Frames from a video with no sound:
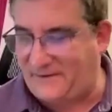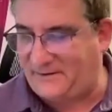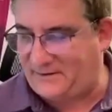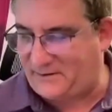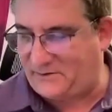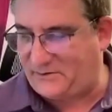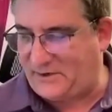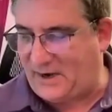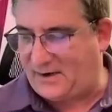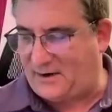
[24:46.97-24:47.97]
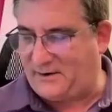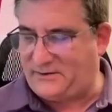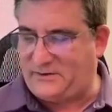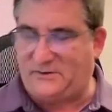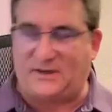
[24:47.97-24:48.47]
And so,
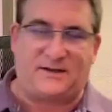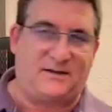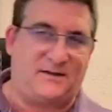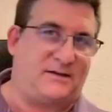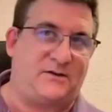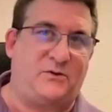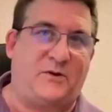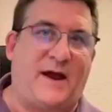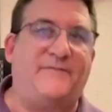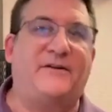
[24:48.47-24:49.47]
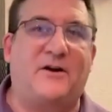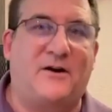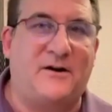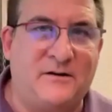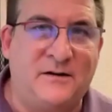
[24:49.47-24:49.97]
aren't you lucky that you have a
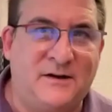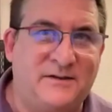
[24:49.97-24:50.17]
car